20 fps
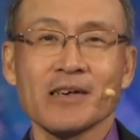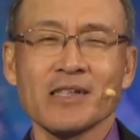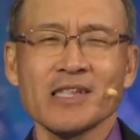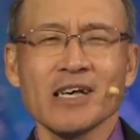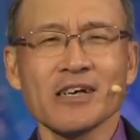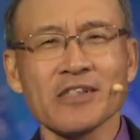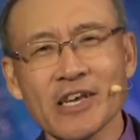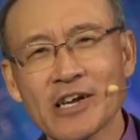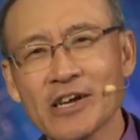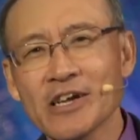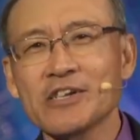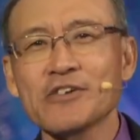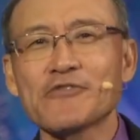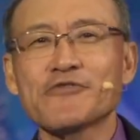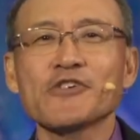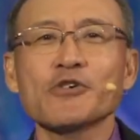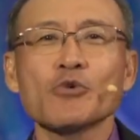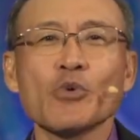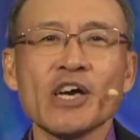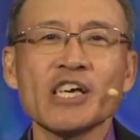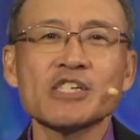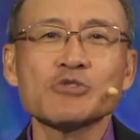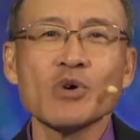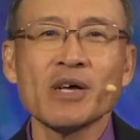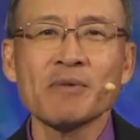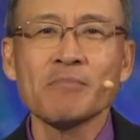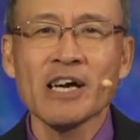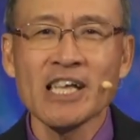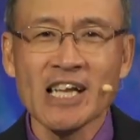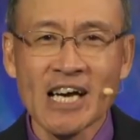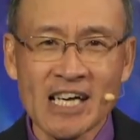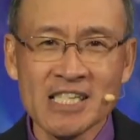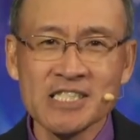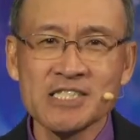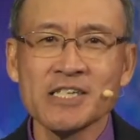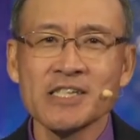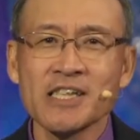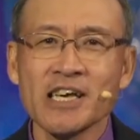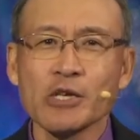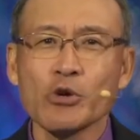Now, there are different ways one might
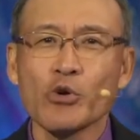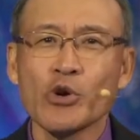answer that